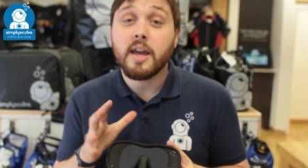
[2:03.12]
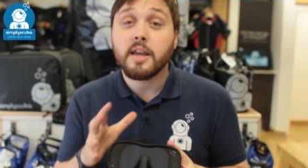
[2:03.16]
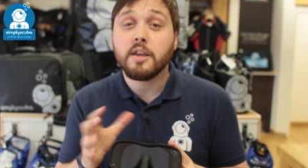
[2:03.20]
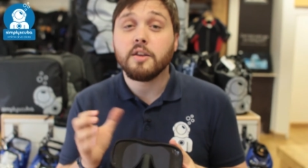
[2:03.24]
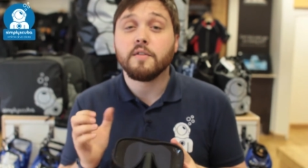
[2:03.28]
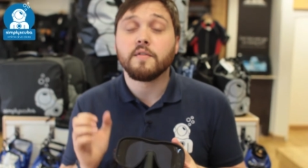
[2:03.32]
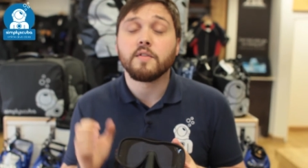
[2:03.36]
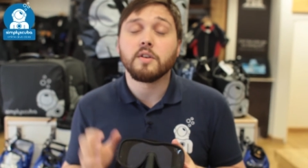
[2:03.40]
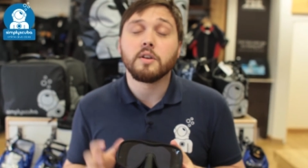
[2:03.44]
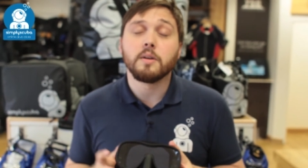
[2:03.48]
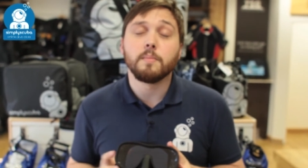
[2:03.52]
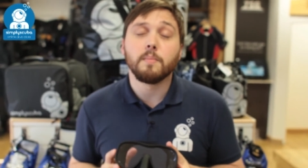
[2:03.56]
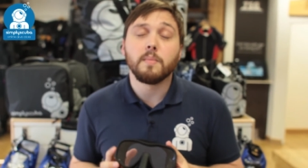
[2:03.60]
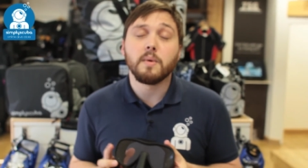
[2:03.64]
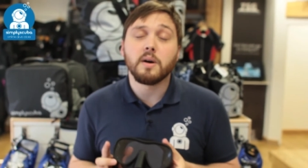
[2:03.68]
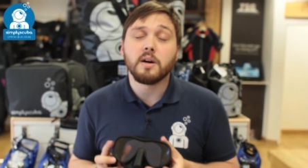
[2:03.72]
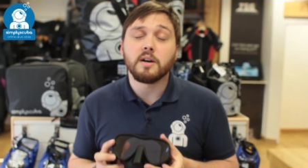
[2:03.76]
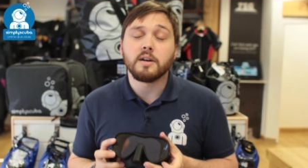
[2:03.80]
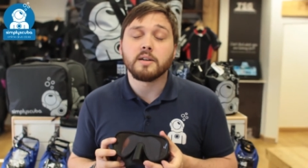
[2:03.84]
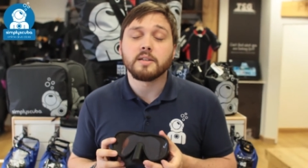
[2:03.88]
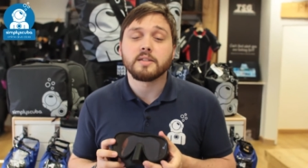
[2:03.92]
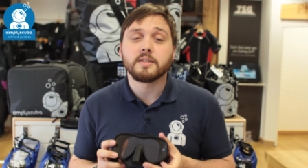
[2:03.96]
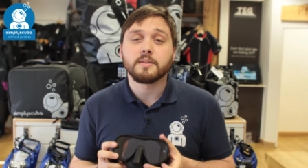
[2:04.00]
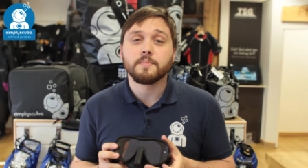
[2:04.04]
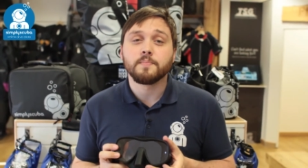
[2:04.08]
you've got a
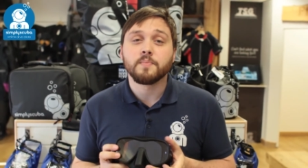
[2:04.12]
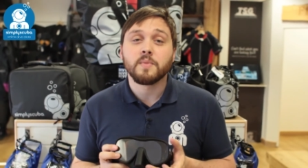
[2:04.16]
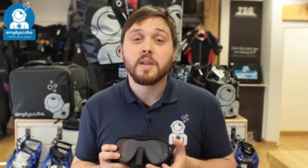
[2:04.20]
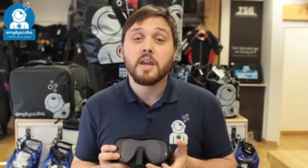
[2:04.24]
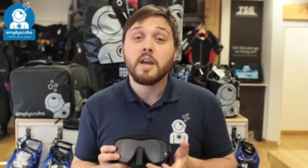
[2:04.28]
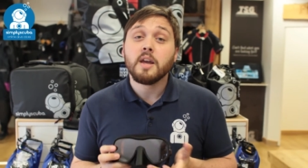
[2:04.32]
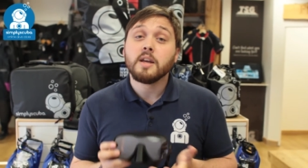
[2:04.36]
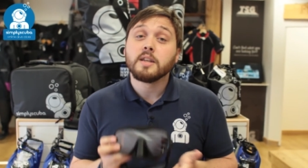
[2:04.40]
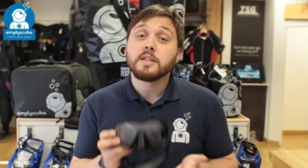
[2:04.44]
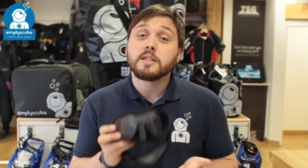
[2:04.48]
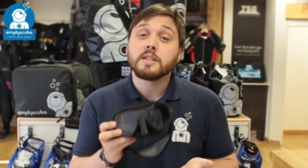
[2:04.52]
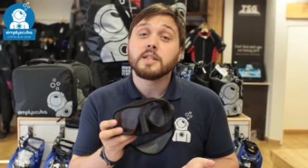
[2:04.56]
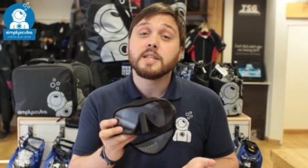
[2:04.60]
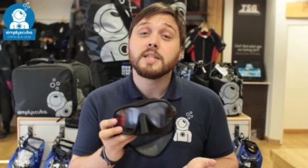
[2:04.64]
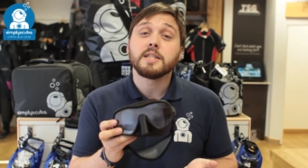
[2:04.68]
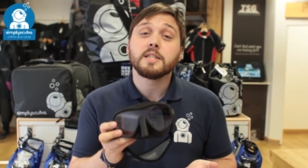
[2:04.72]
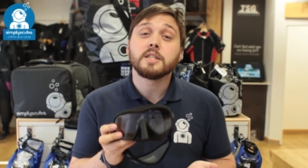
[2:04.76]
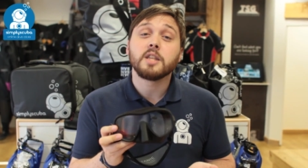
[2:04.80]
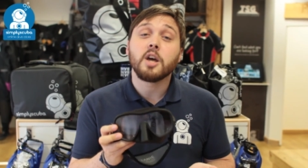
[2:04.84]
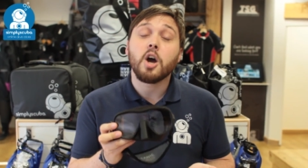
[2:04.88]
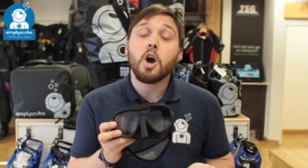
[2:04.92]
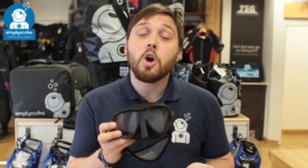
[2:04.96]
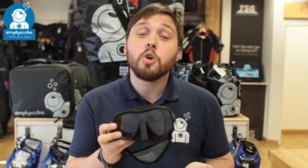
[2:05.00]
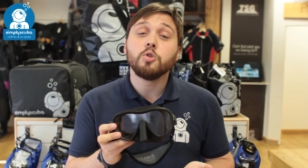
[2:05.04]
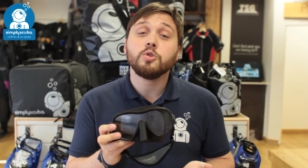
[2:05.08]
mask. So this is
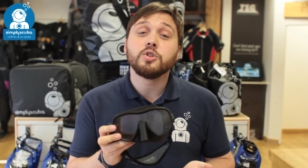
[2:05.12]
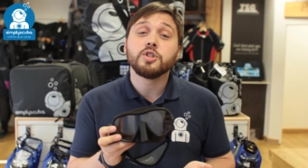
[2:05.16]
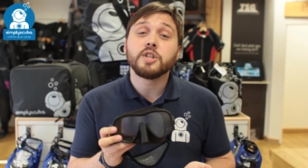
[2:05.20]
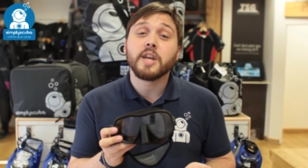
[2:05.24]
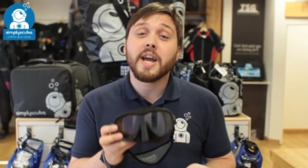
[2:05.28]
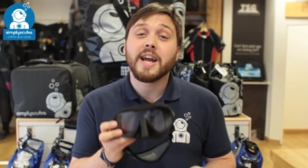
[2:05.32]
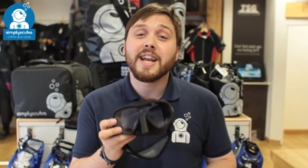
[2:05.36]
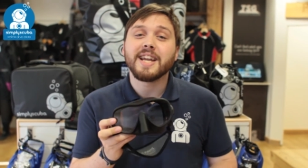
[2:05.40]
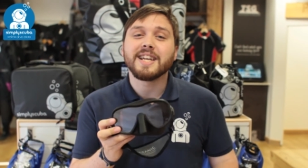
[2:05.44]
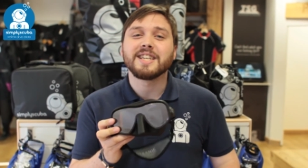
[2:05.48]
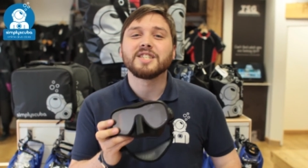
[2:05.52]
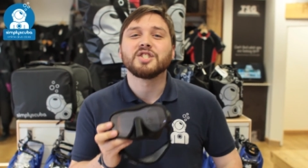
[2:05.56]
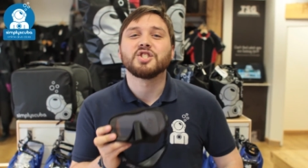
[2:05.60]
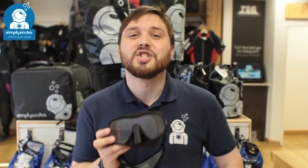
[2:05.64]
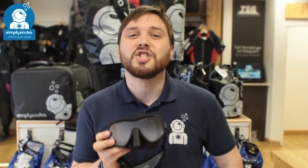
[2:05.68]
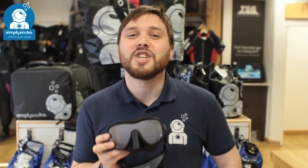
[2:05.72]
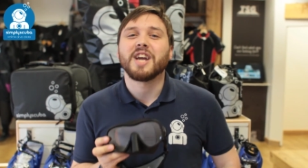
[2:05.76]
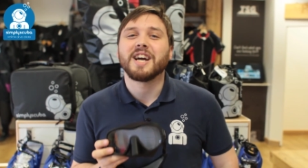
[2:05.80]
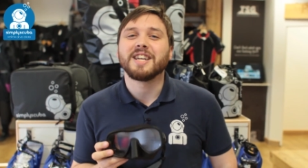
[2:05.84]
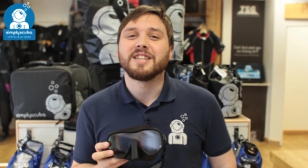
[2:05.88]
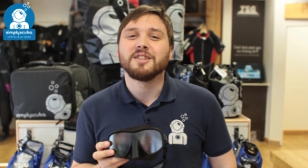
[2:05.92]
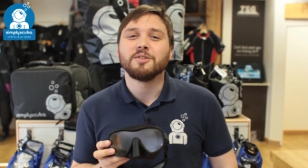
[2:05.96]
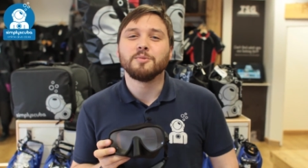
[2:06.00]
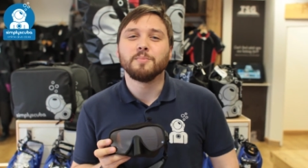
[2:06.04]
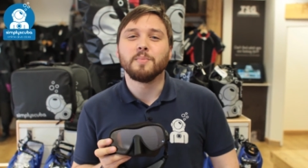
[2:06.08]
the Oceanic
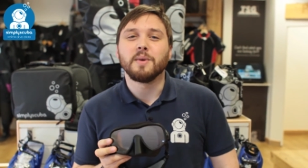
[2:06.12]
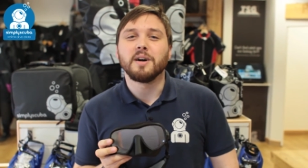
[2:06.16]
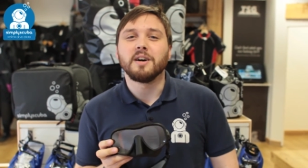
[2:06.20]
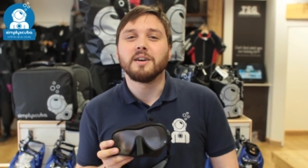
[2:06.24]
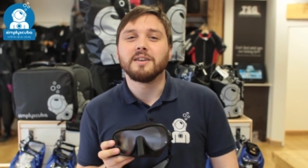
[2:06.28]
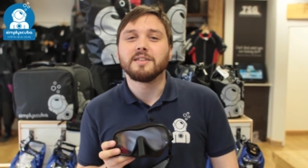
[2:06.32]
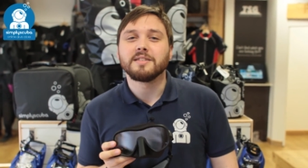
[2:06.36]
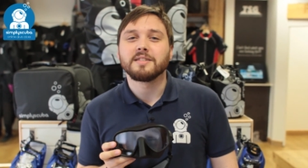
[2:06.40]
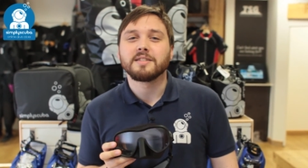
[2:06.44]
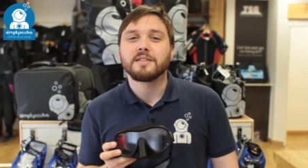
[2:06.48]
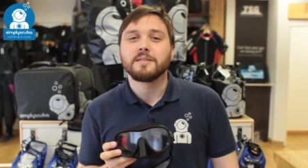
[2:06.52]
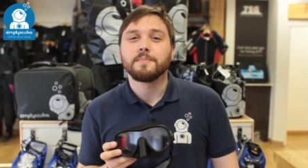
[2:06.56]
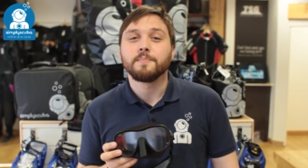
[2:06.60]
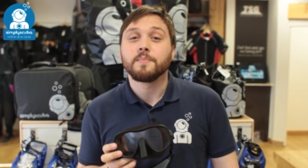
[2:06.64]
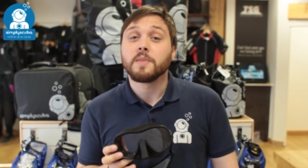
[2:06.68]
Shadow Mask.